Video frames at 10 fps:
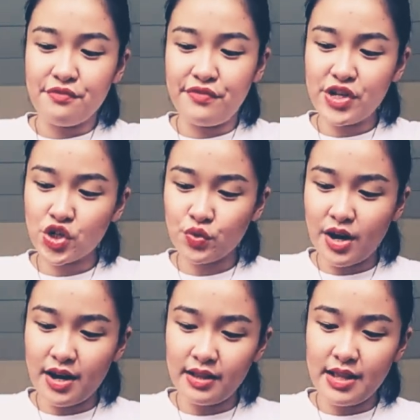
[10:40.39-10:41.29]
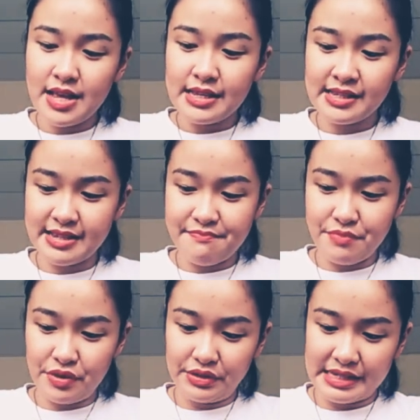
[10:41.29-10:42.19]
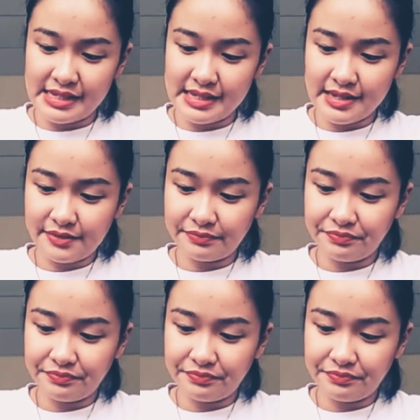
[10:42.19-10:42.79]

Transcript: visual symbols.